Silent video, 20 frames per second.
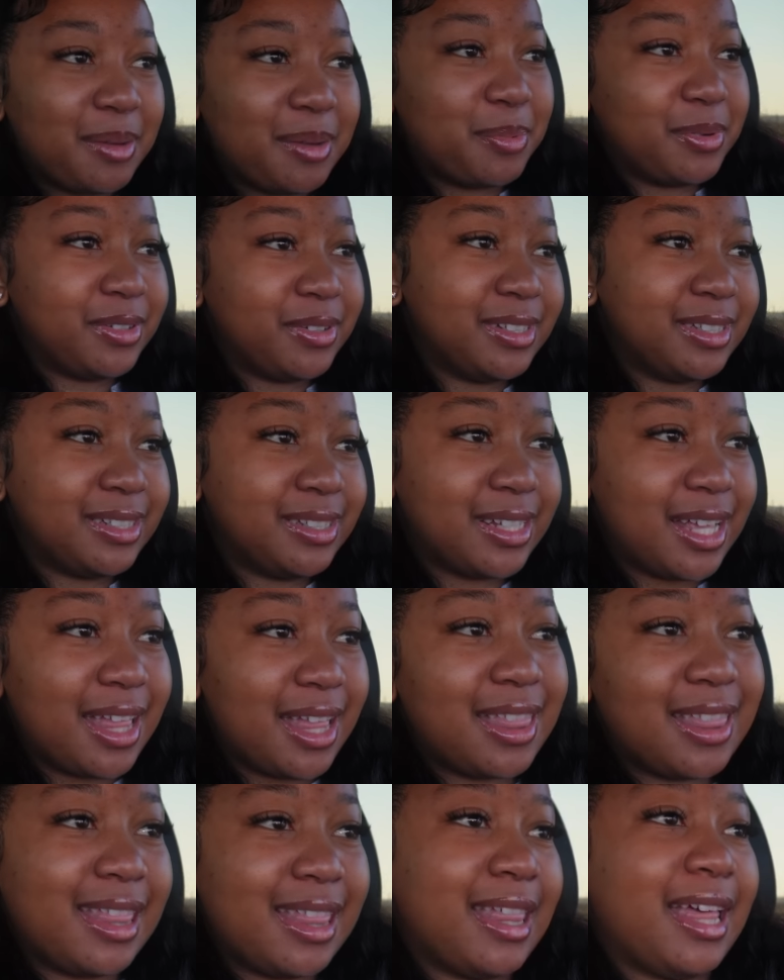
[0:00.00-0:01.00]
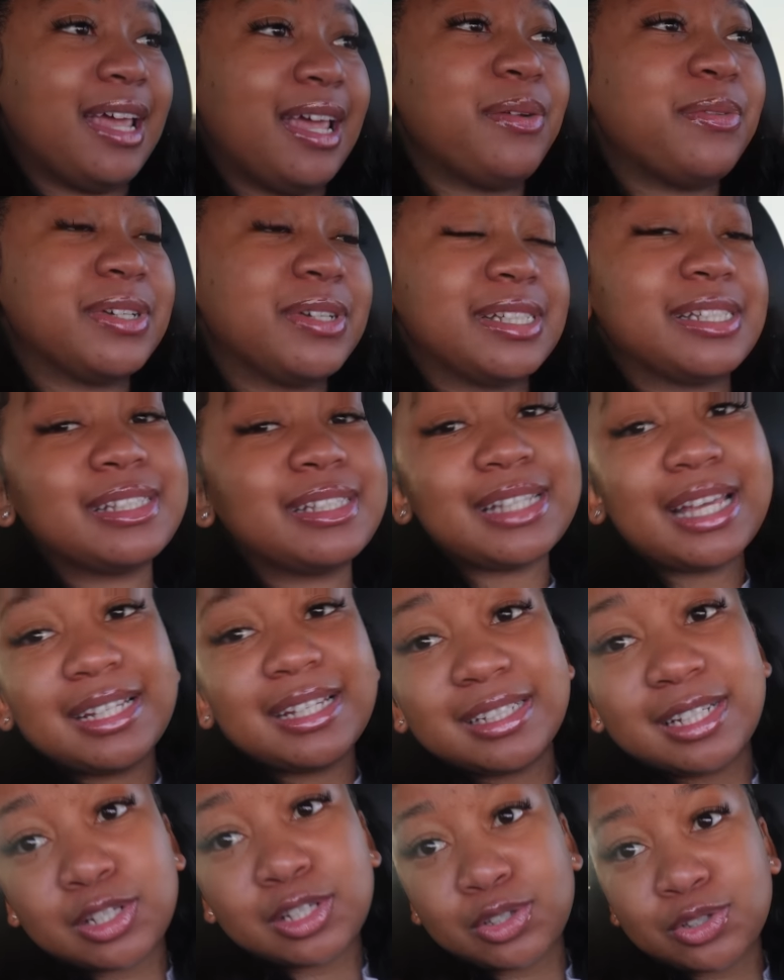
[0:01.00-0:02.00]
airport, and that was
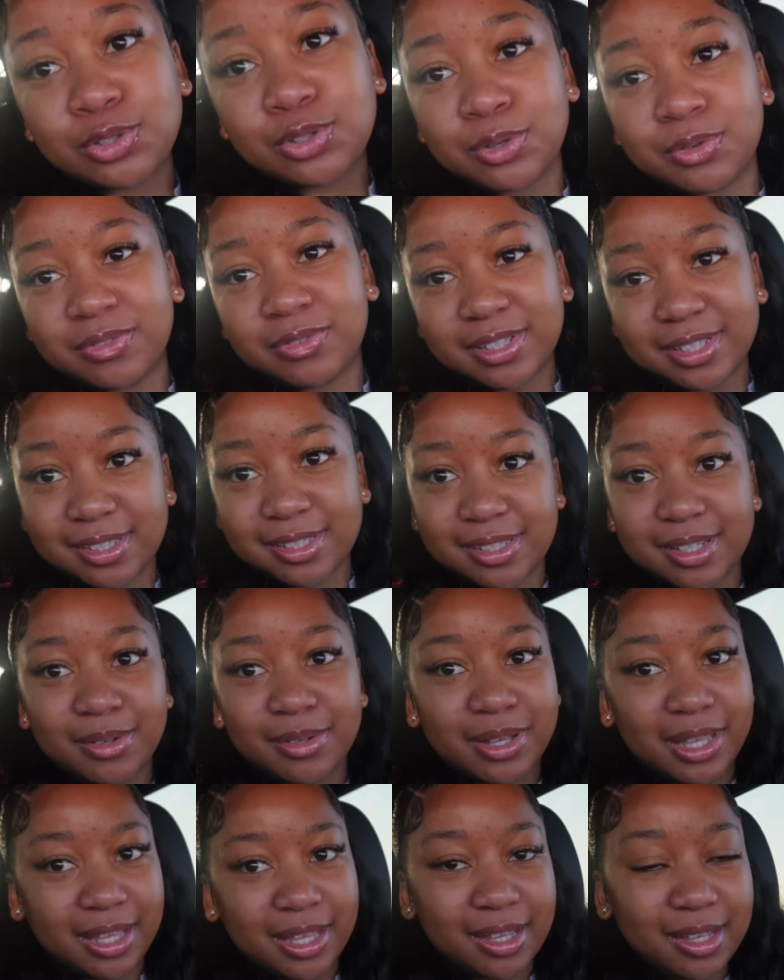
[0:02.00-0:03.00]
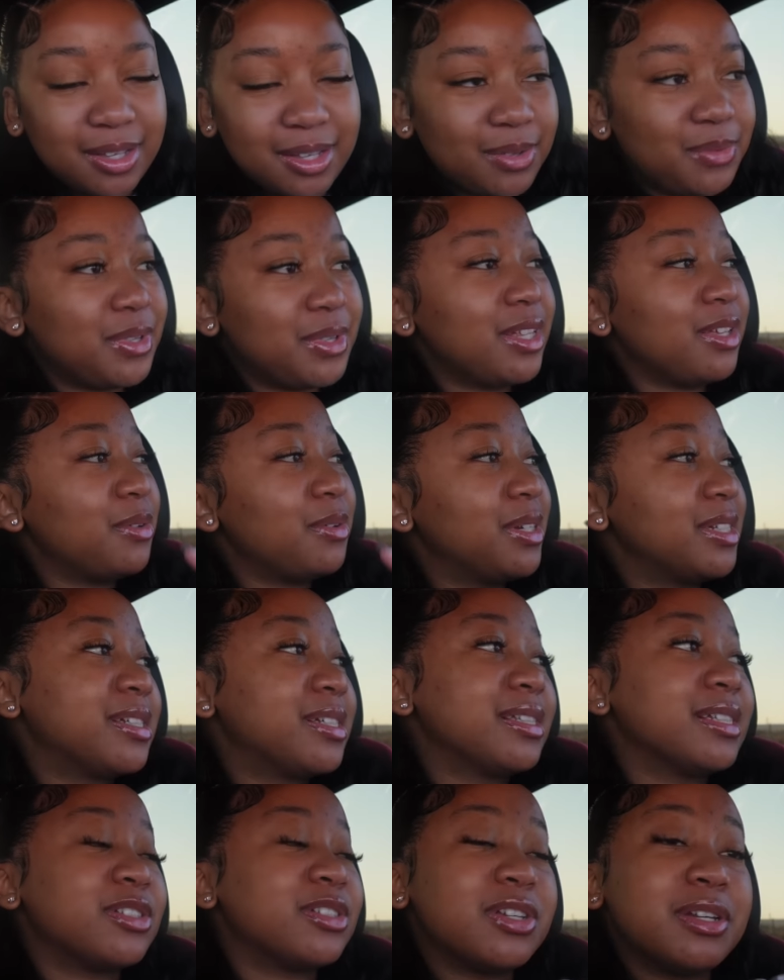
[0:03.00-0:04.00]
Sunday service, okay? We were
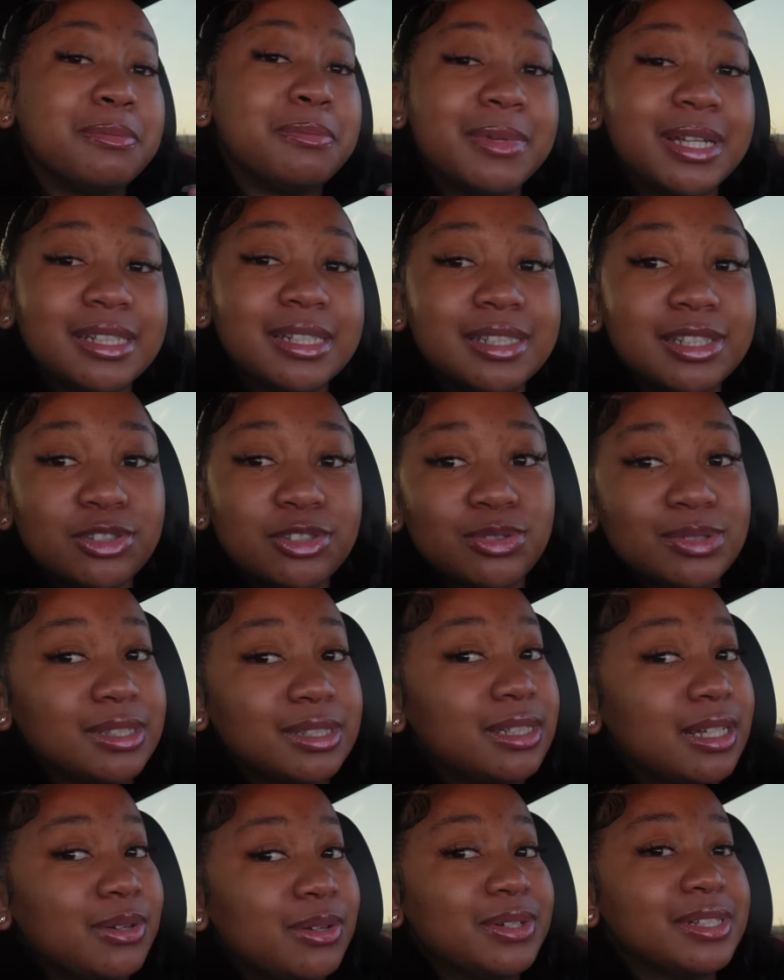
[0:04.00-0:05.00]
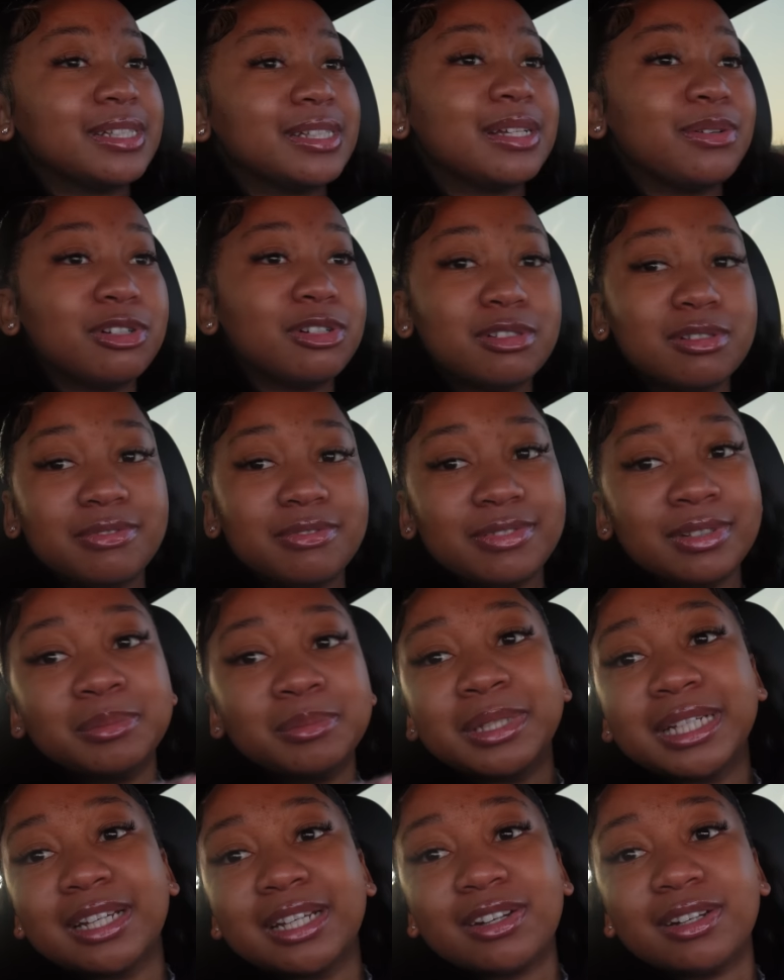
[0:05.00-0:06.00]
watching this on a Monday, Tuesday, Wednesday. They were also
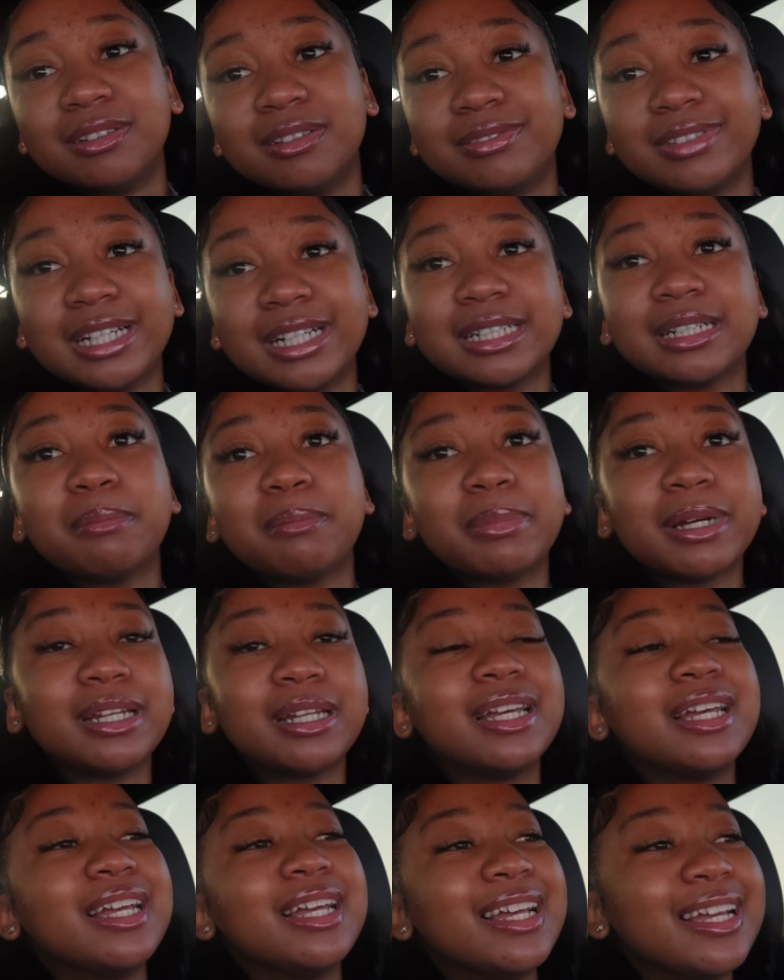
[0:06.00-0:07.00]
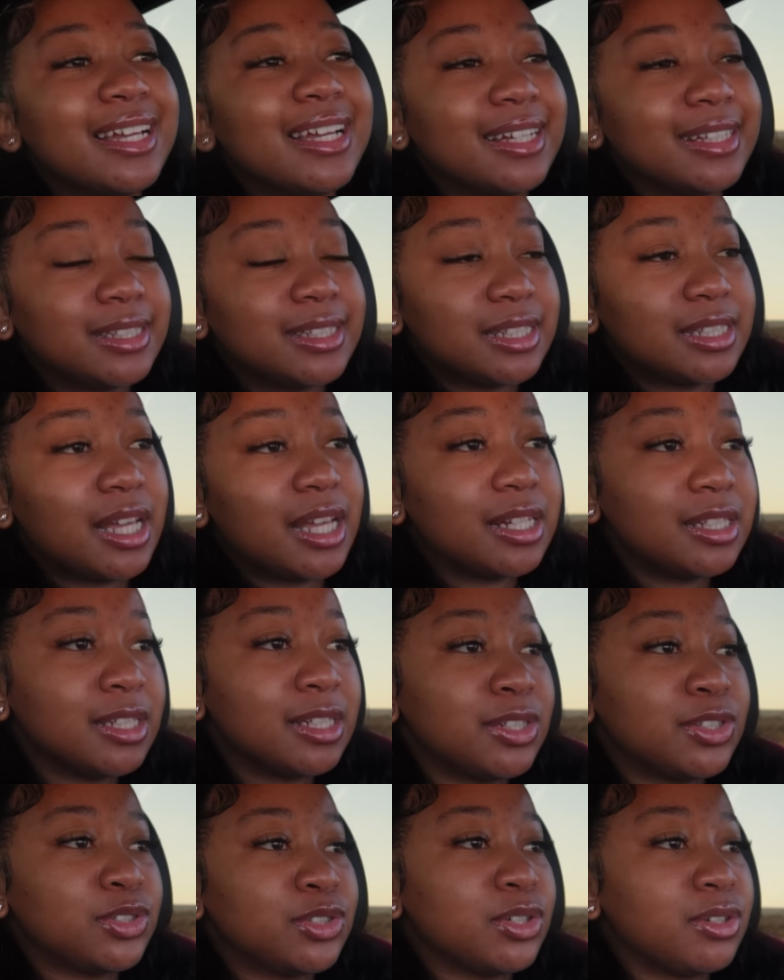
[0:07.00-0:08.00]
filming it on a Friday, but it's
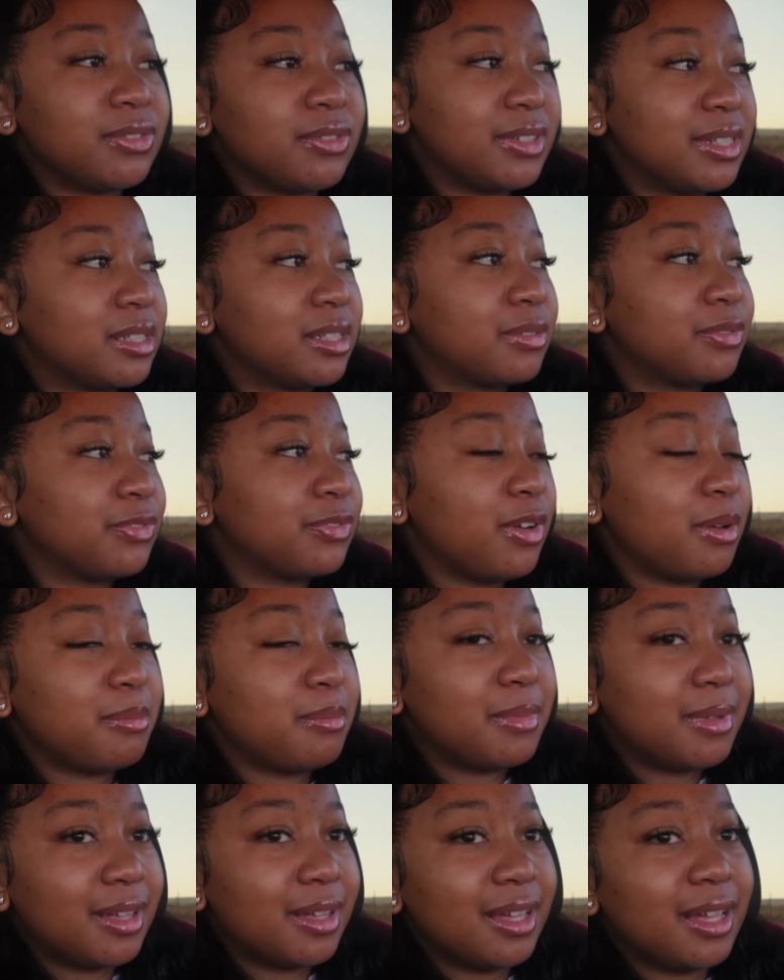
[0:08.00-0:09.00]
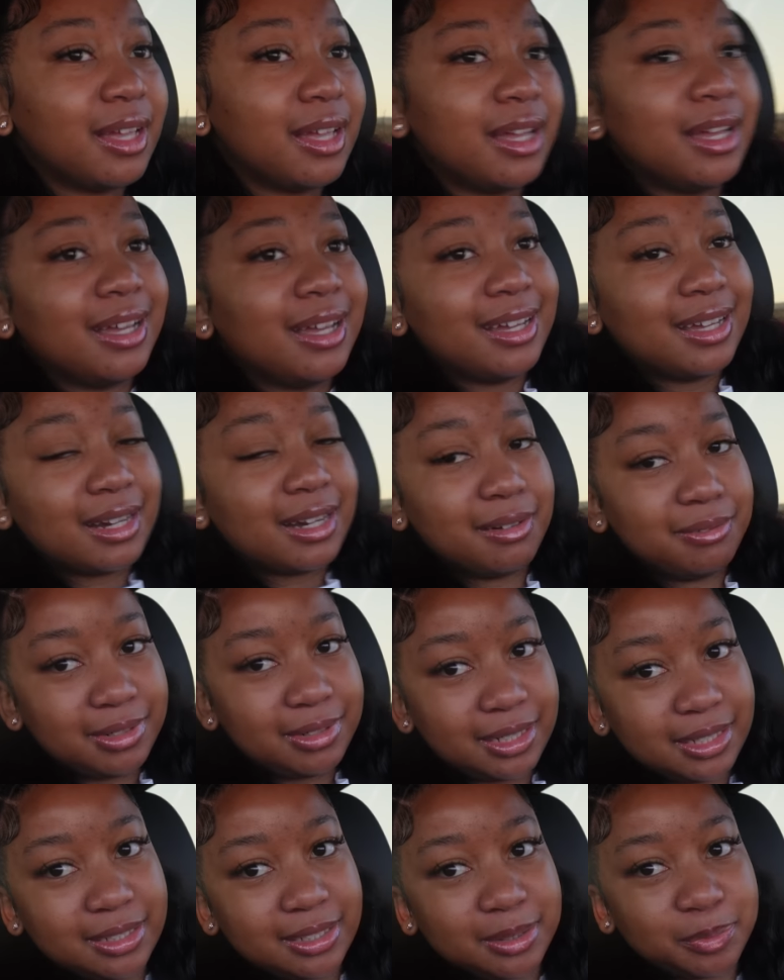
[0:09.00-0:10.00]
Sunday service from
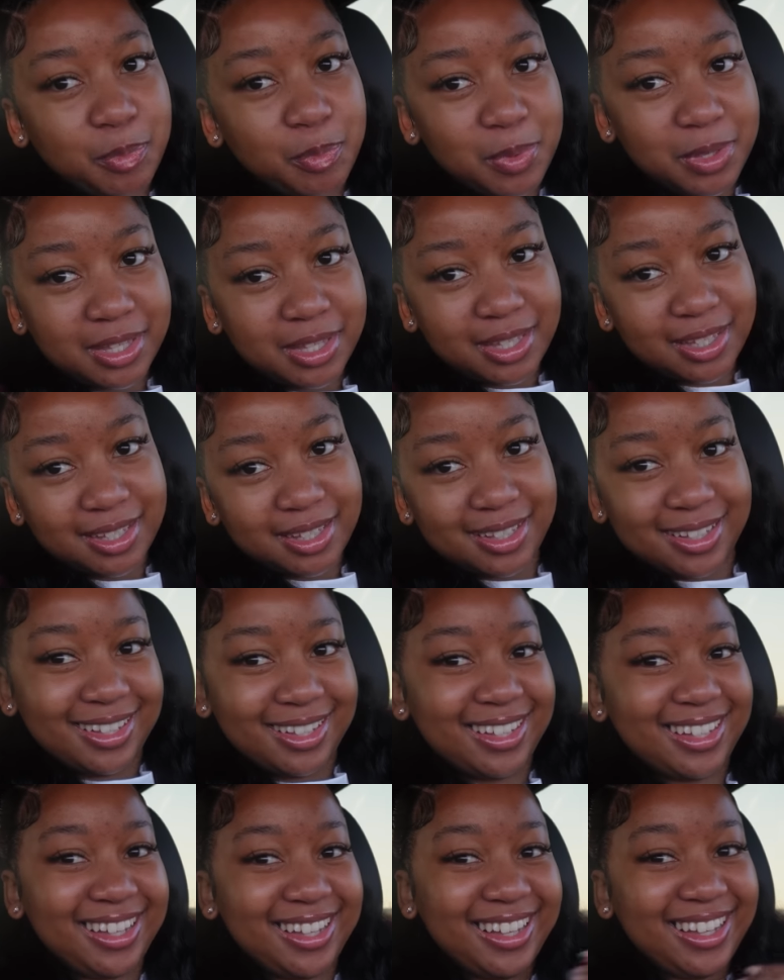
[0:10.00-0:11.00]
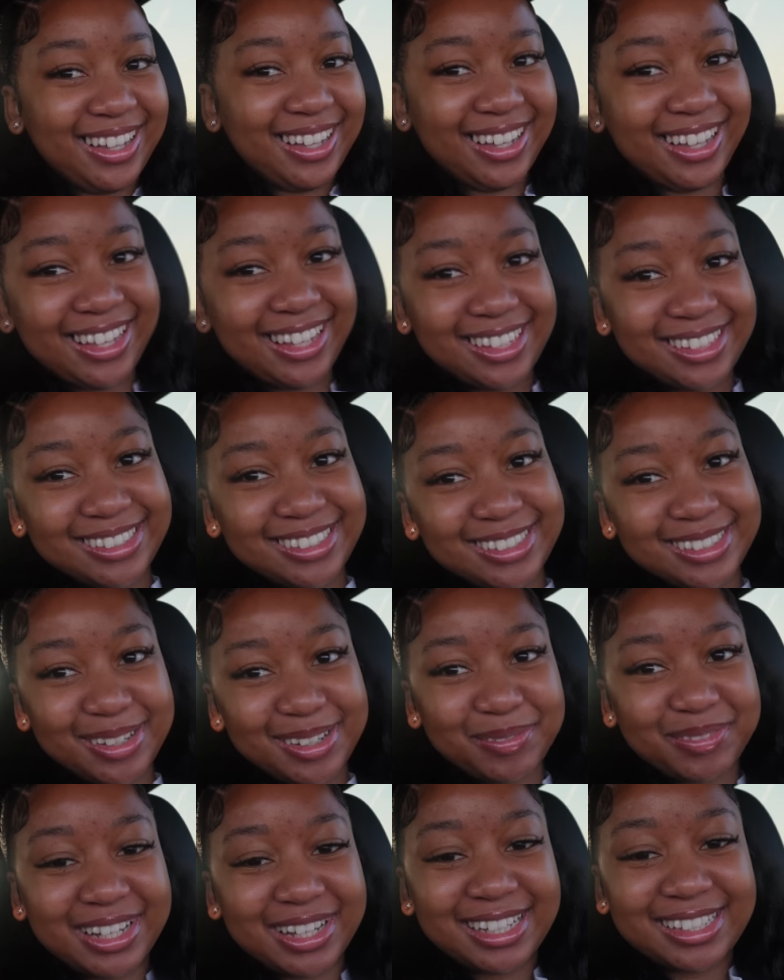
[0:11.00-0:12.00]
Reverend E.
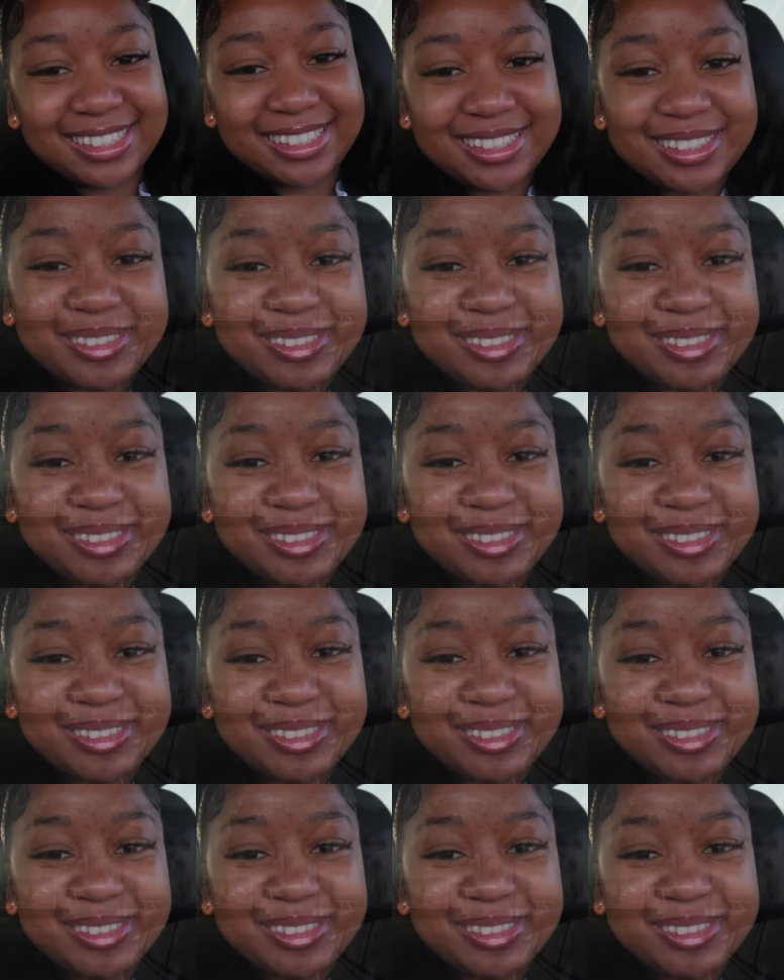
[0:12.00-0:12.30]
Shop guys.